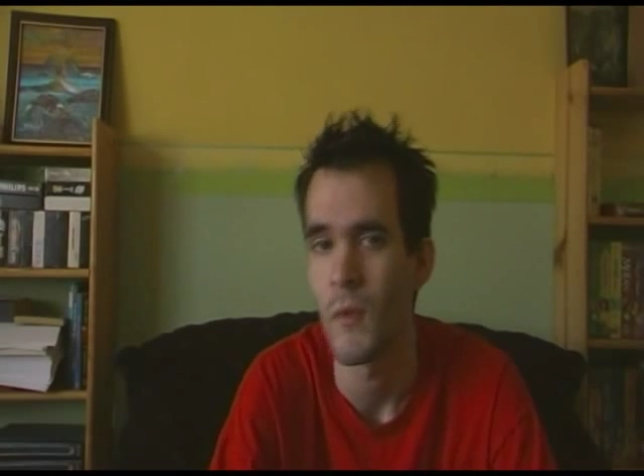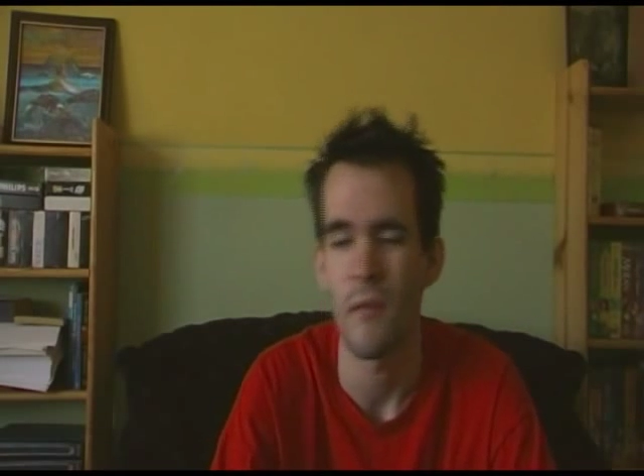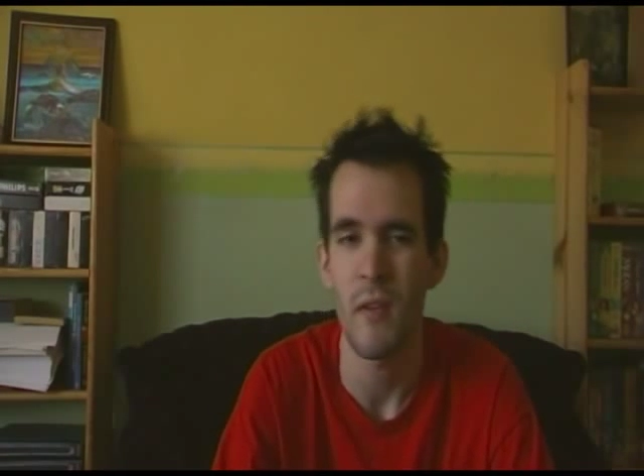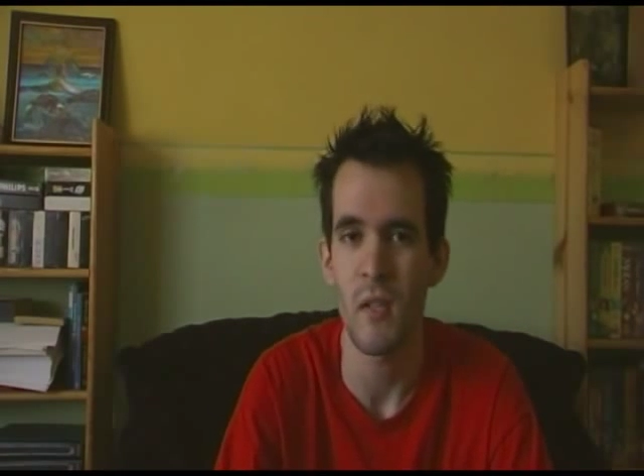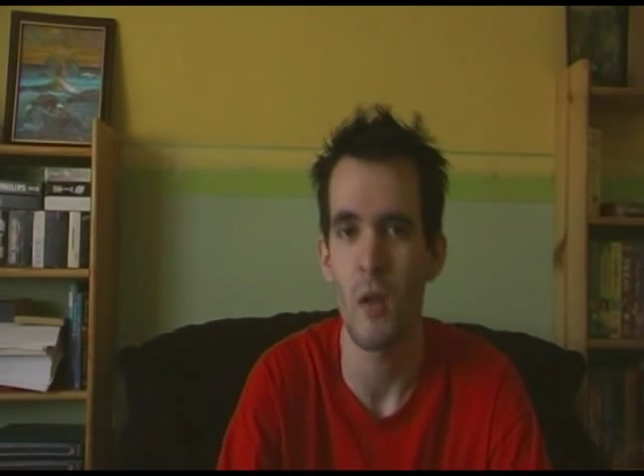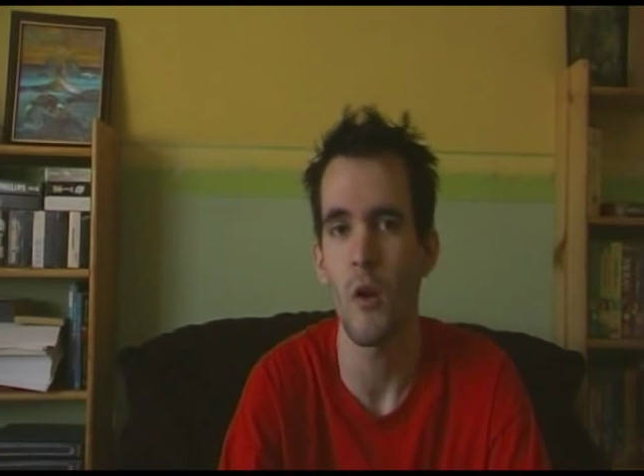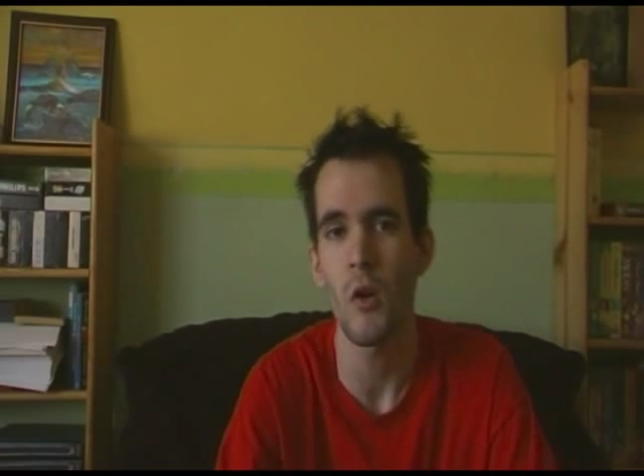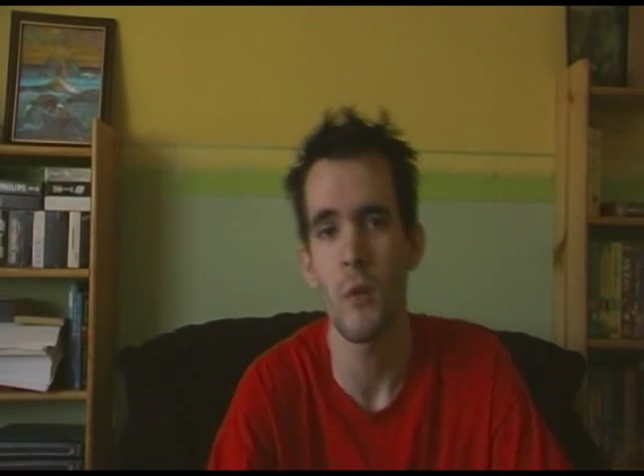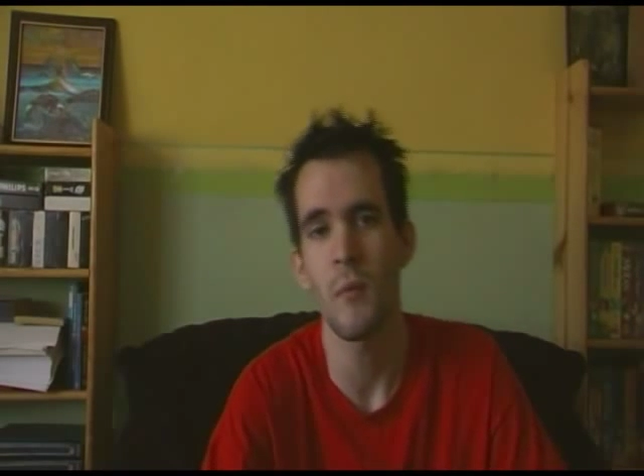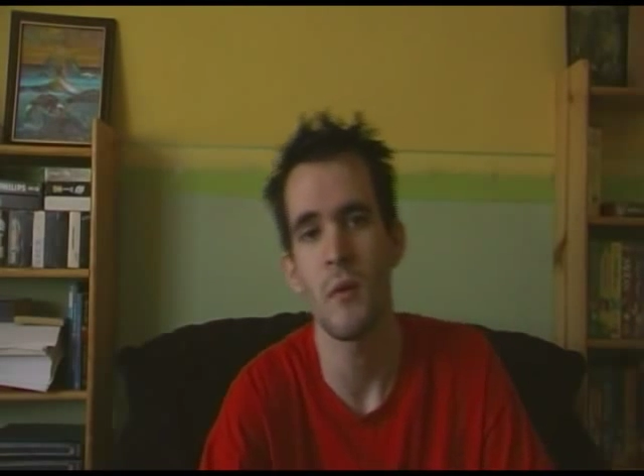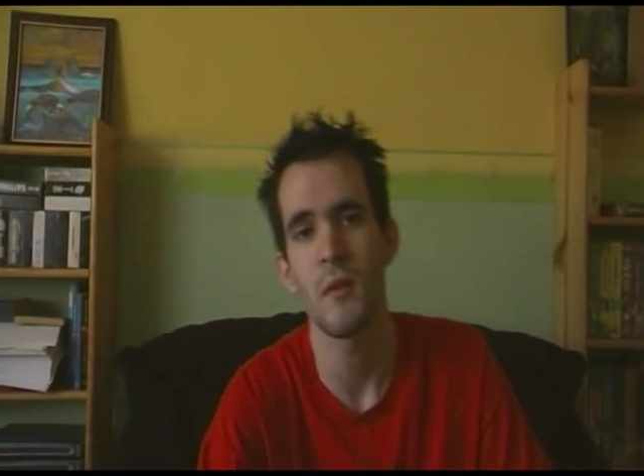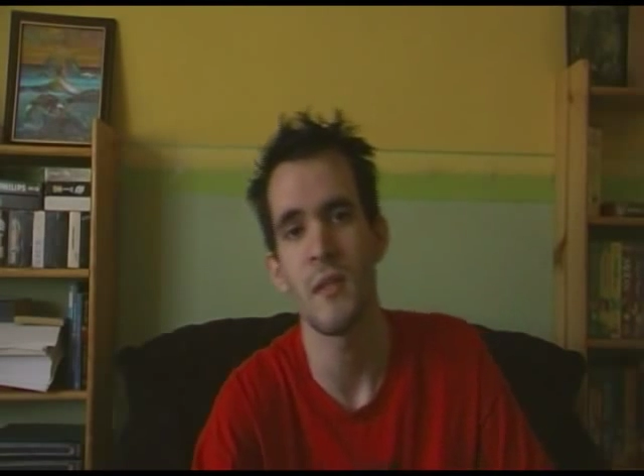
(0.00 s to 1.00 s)
And there's a
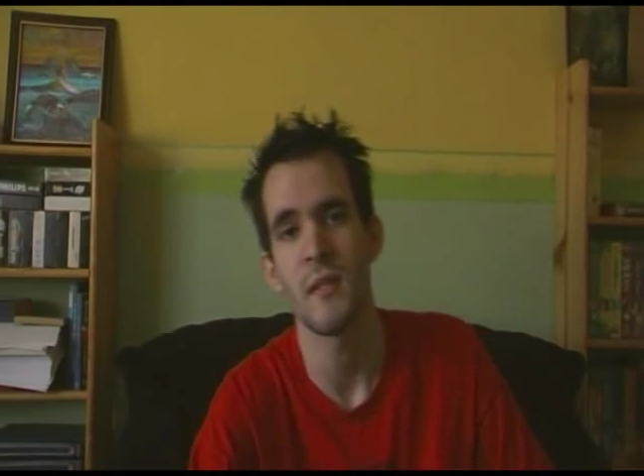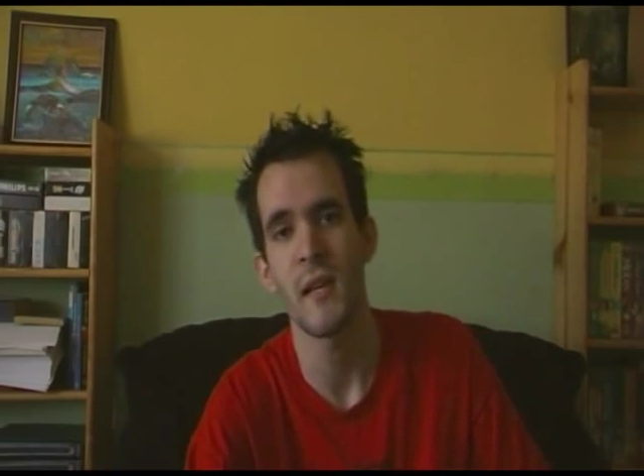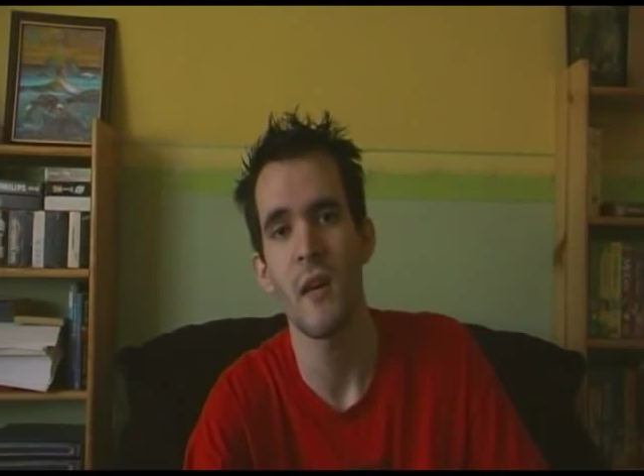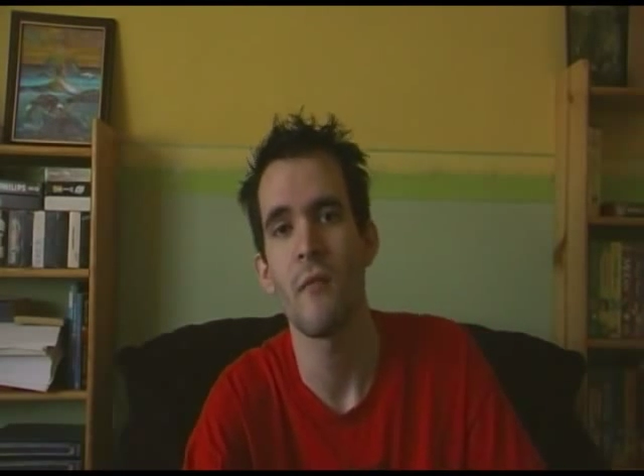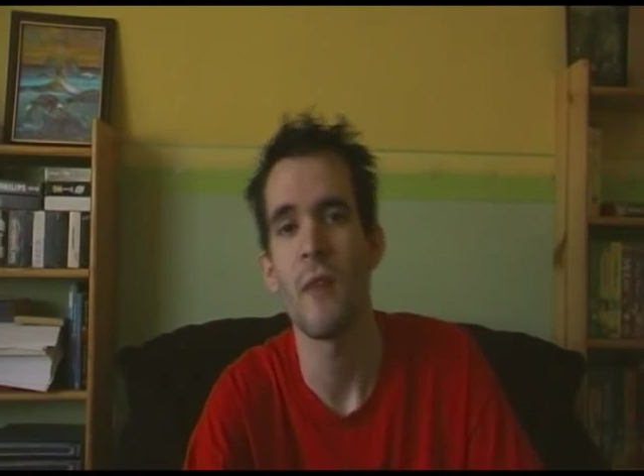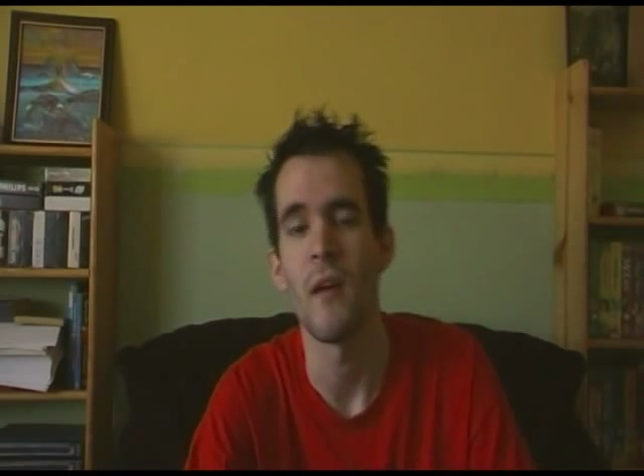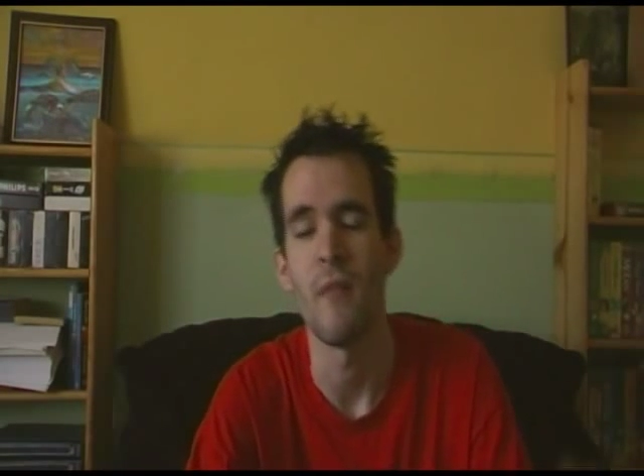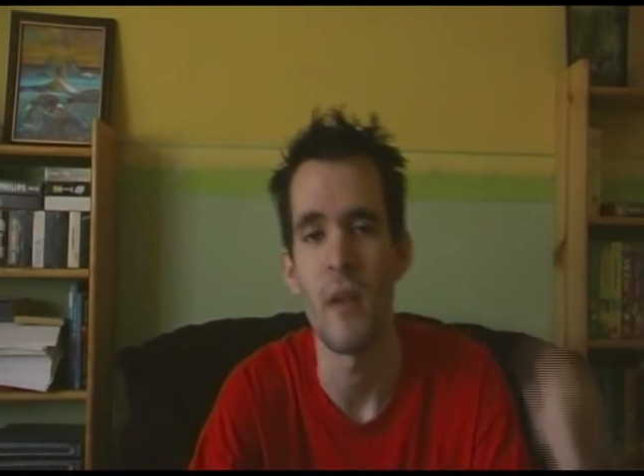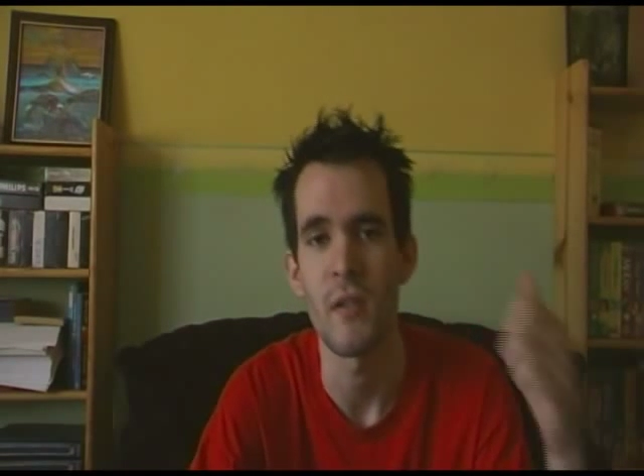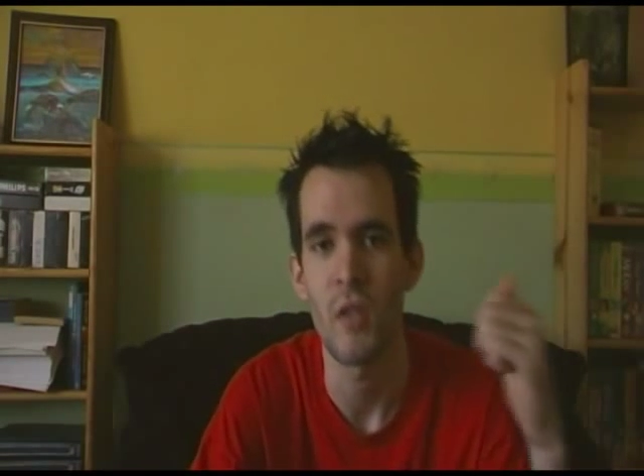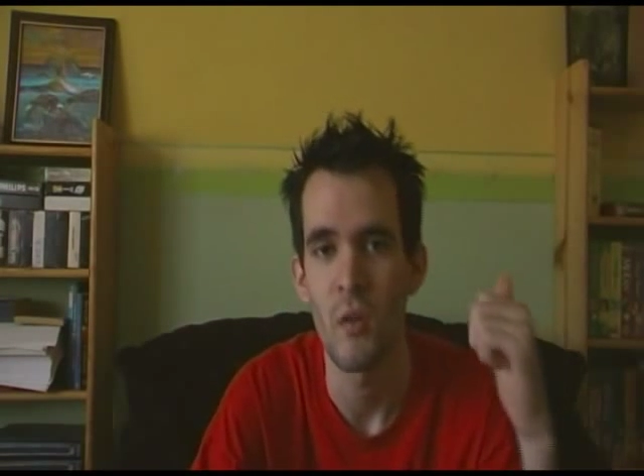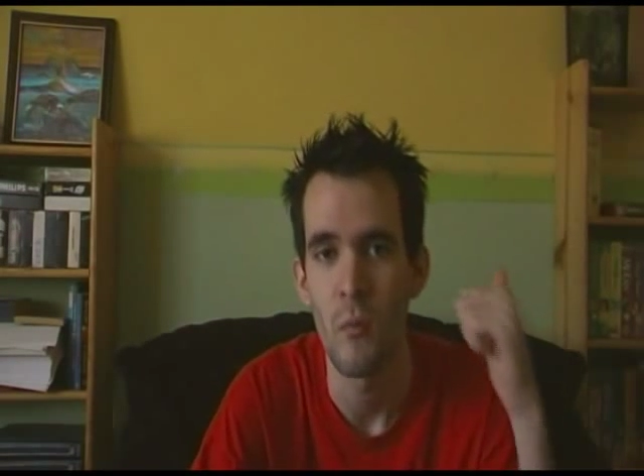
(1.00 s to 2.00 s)
lot of communities out there,
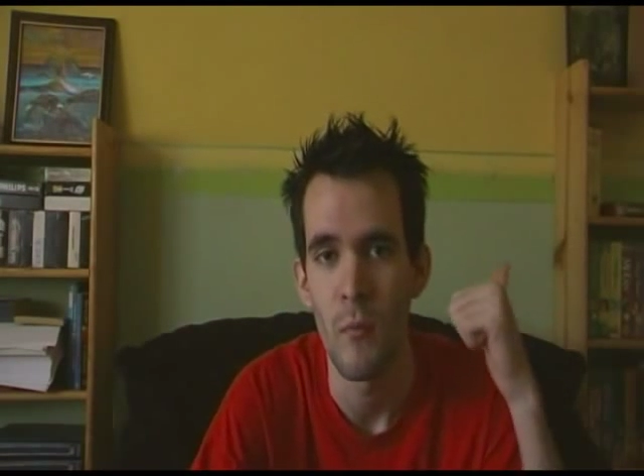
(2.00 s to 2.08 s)
there's